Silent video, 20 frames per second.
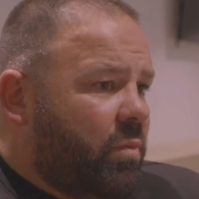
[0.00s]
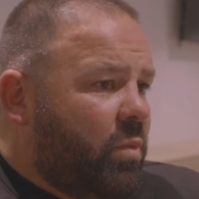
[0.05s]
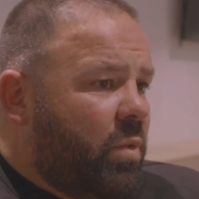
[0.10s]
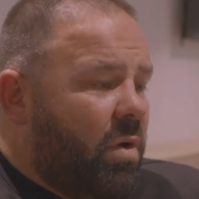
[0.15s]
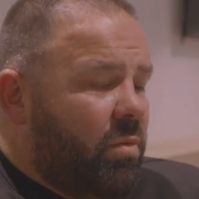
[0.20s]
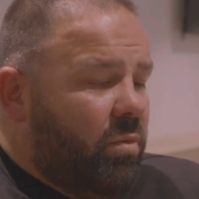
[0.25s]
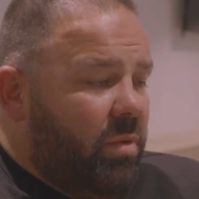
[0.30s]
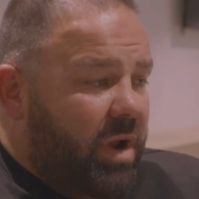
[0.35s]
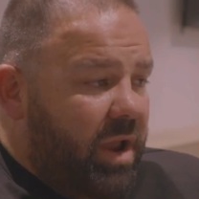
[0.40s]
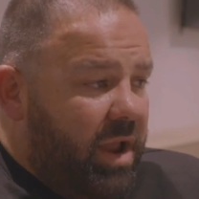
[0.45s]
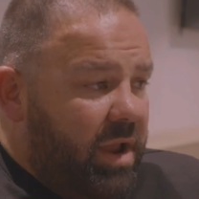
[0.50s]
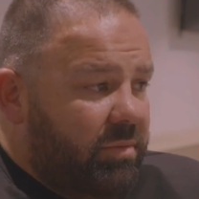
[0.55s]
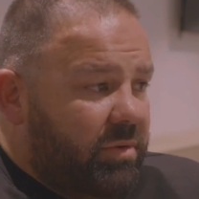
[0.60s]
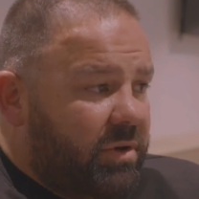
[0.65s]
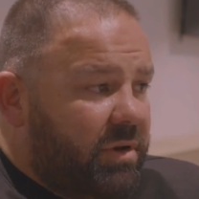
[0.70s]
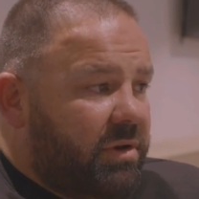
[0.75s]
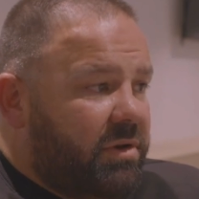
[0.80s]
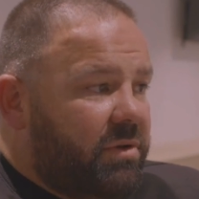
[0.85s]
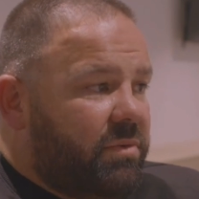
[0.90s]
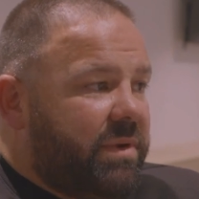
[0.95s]
what we're
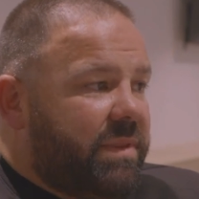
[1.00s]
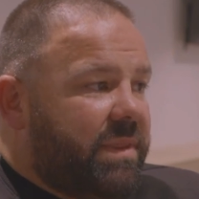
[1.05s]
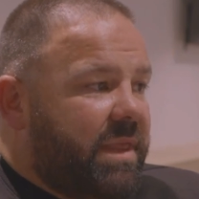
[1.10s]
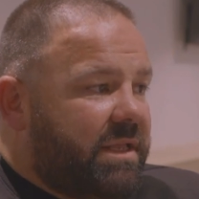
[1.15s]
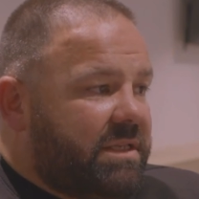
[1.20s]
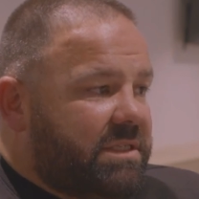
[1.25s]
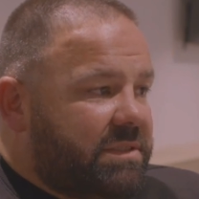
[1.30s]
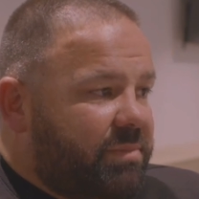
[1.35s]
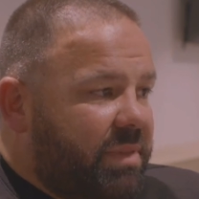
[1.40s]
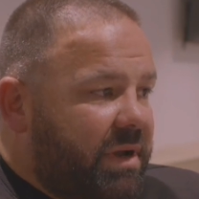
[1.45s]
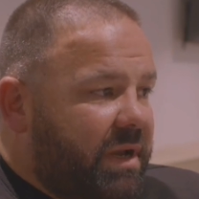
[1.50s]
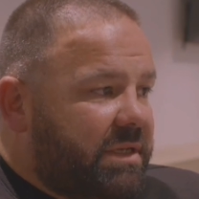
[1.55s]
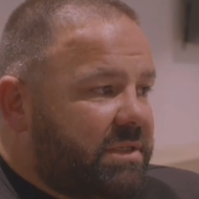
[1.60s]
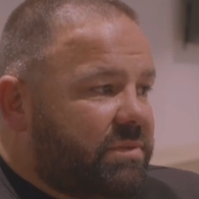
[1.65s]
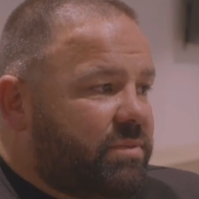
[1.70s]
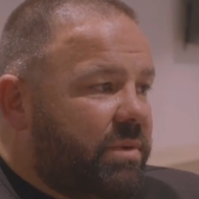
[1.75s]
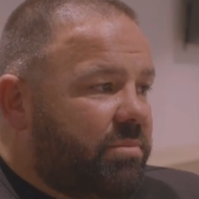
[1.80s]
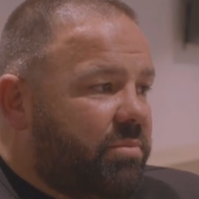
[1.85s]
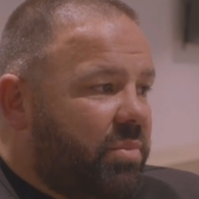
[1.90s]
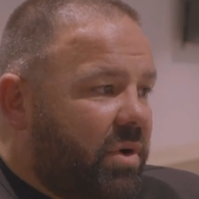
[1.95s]
able to do in that
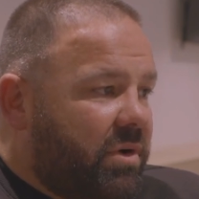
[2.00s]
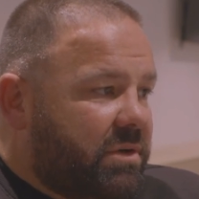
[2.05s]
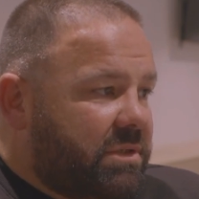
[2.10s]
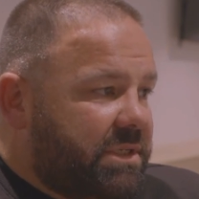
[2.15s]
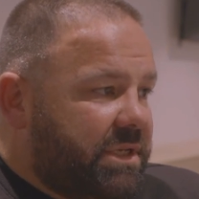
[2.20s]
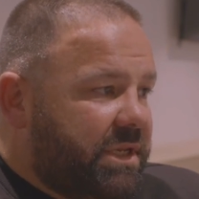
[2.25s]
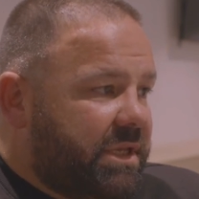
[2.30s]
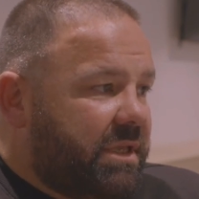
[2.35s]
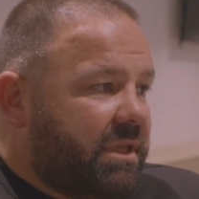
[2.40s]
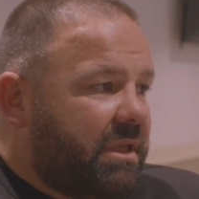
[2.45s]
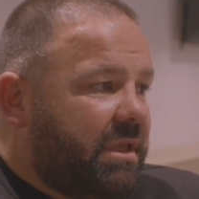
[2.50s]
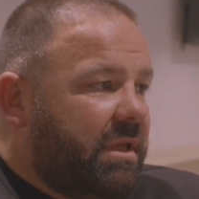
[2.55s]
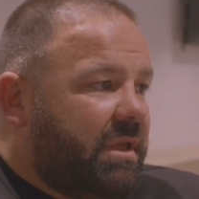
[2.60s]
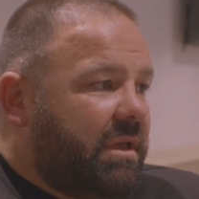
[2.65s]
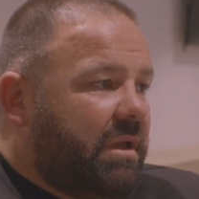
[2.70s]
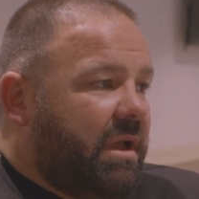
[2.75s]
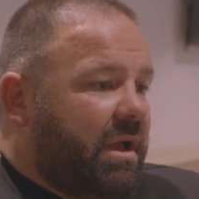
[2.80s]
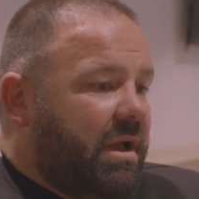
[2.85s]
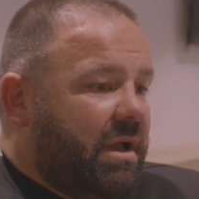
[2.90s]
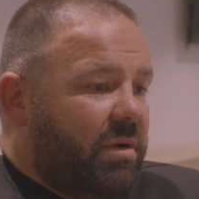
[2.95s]
space with boxing,
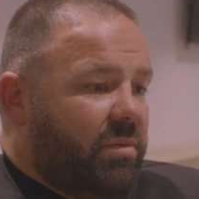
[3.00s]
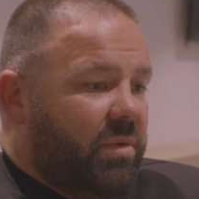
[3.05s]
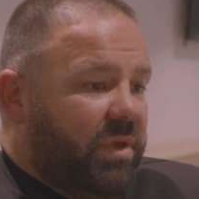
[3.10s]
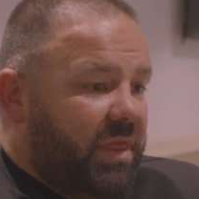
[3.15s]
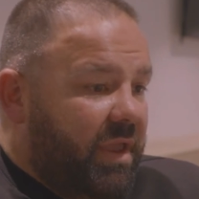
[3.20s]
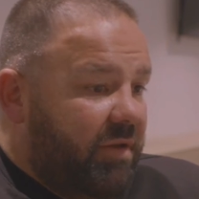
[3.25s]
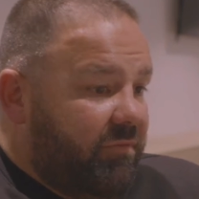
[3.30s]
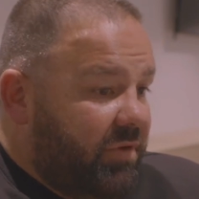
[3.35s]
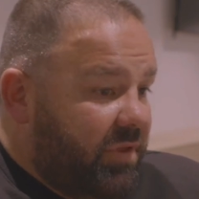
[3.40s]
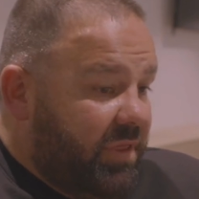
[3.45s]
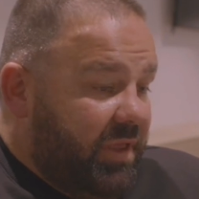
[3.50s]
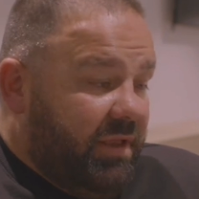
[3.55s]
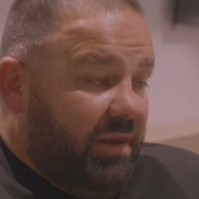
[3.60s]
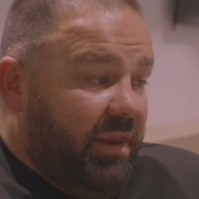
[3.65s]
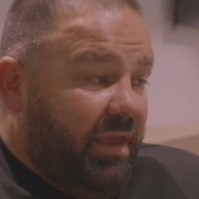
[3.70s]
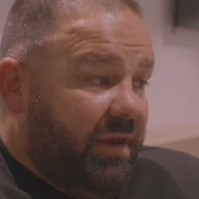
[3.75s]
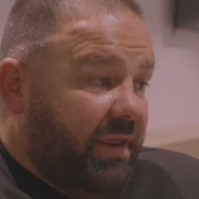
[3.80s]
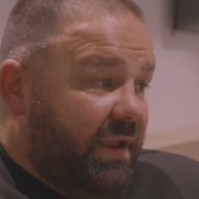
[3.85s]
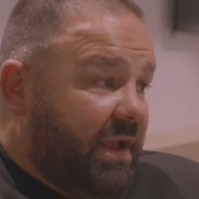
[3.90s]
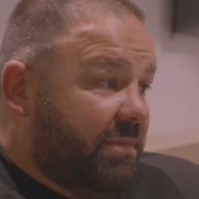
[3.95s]
with everything
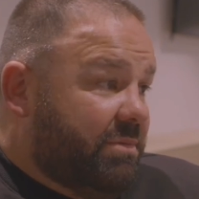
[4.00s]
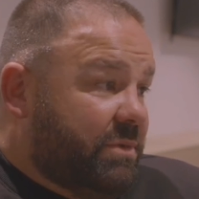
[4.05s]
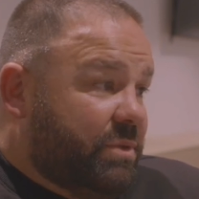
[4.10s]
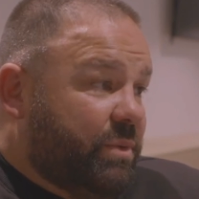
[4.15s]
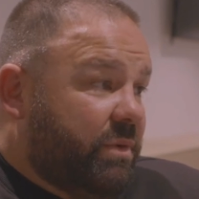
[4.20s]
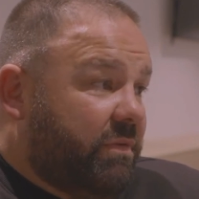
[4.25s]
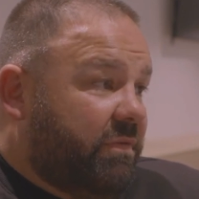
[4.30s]
leading up to a